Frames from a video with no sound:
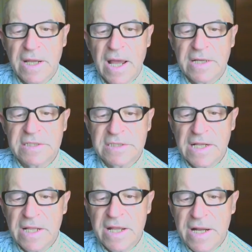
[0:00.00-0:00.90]

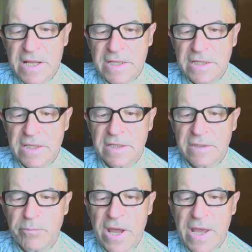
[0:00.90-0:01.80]
accelerated
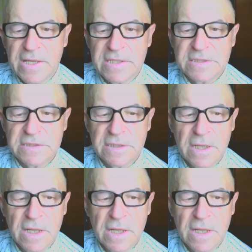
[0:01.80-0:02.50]
pace.